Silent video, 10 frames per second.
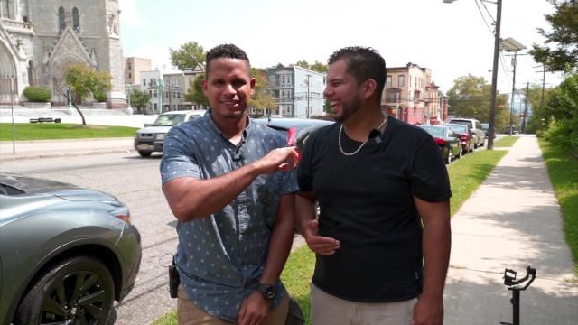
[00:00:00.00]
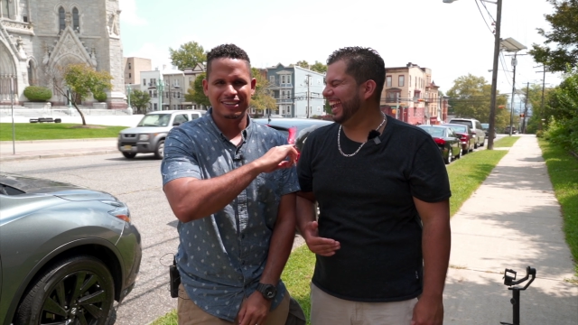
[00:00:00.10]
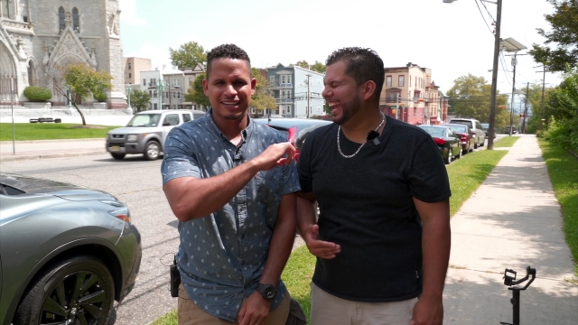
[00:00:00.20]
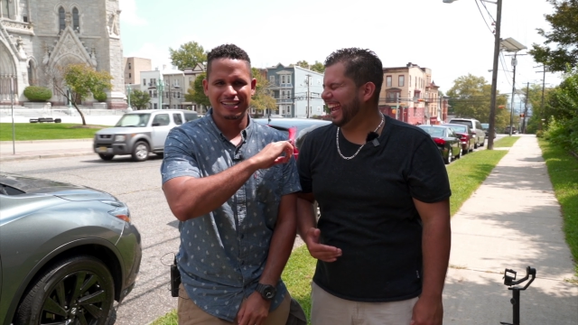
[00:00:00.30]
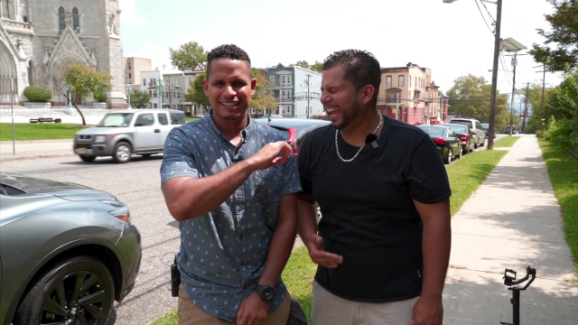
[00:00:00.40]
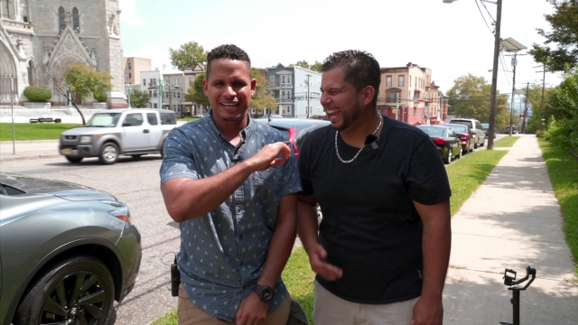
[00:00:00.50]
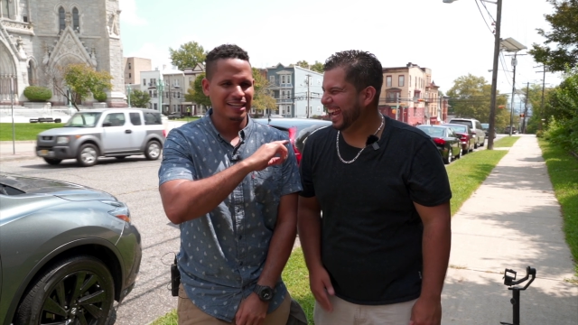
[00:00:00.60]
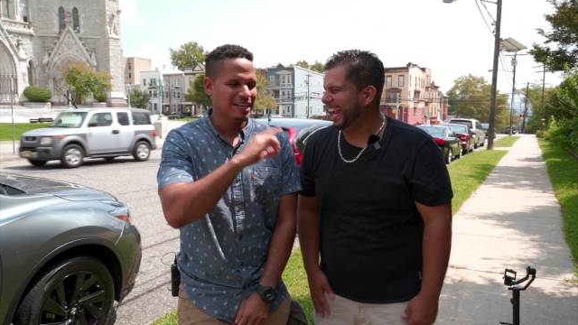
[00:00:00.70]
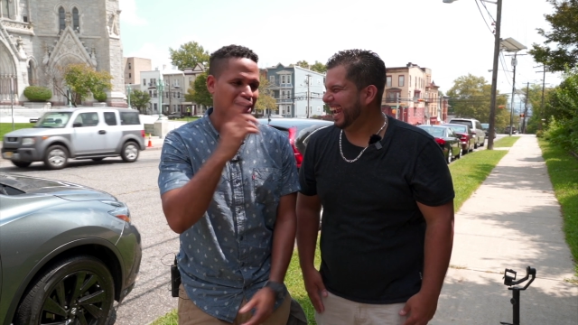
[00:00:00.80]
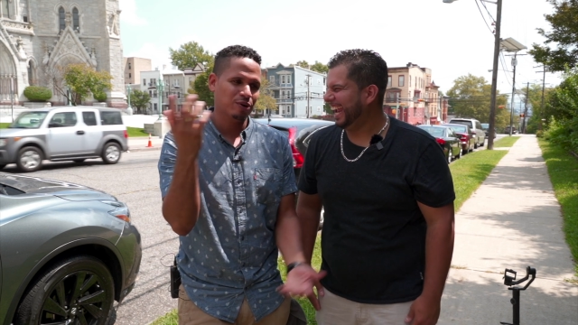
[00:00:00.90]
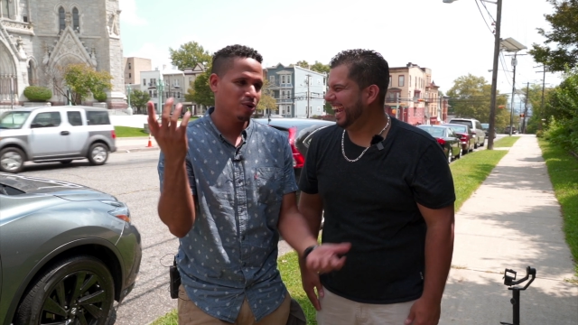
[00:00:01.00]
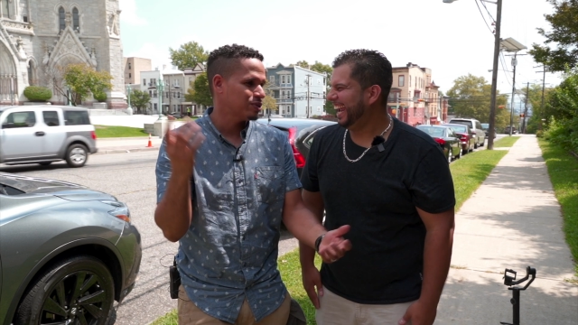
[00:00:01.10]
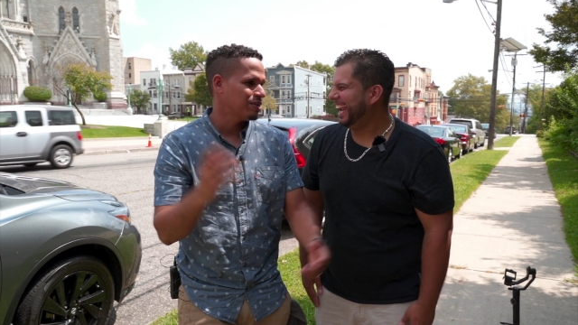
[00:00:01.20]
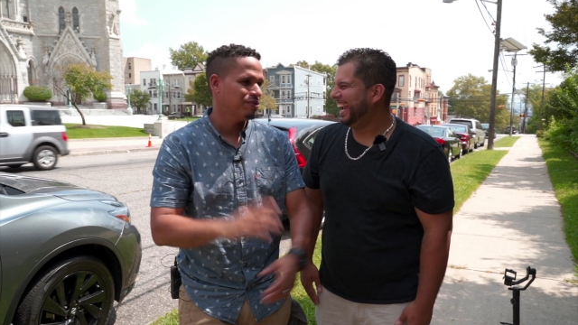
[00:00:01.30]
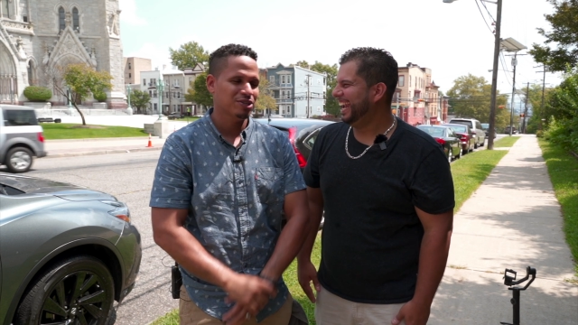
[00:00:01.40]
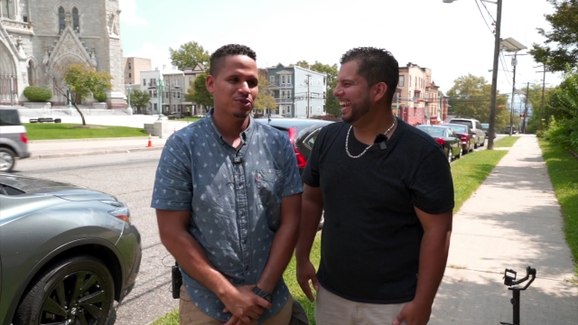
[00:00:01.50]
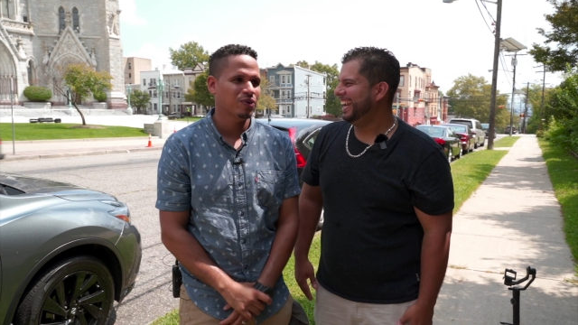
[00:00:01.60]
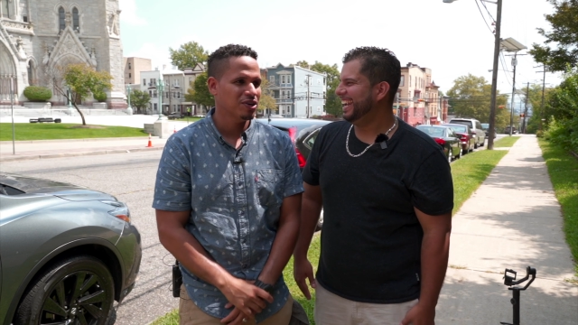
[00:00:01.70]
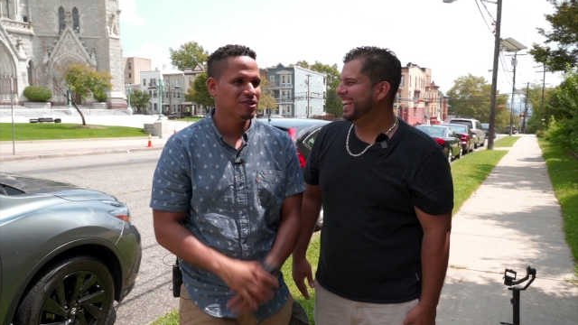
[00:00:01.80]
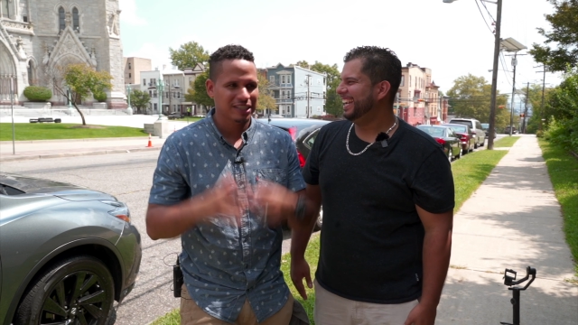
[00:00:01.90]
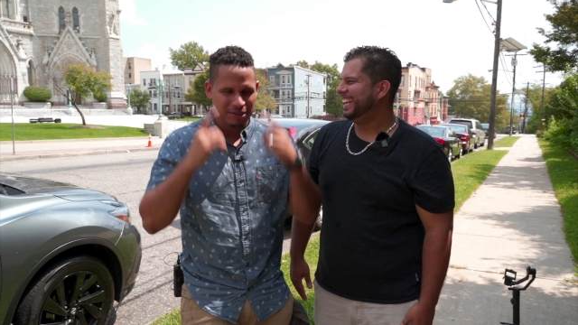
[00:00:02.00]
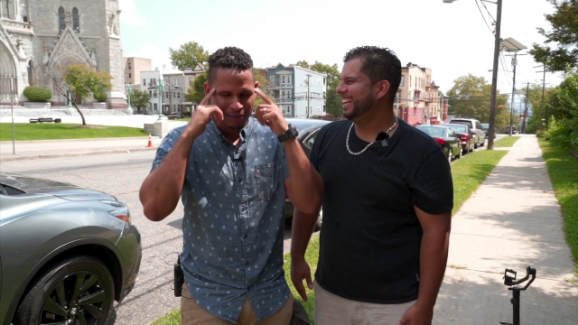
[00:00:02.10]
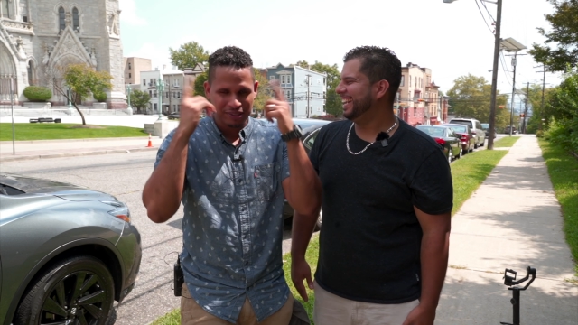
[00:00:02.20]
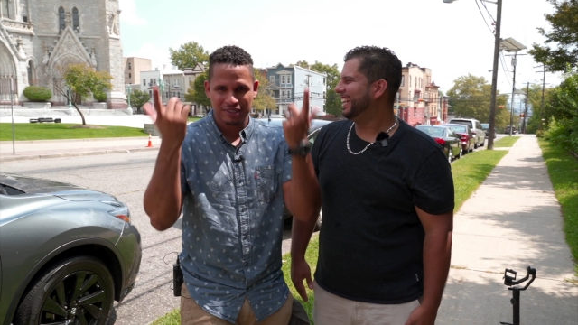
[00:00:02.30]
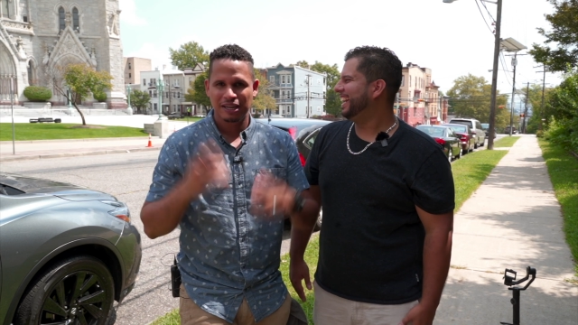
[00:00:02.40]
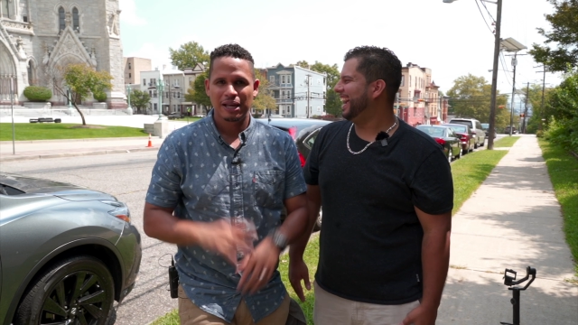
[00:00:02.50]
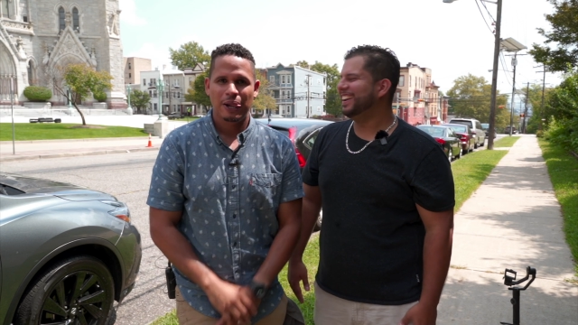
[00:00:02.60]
Speaker 1: Okay, I, I don't know, 70 to 100, keep it. I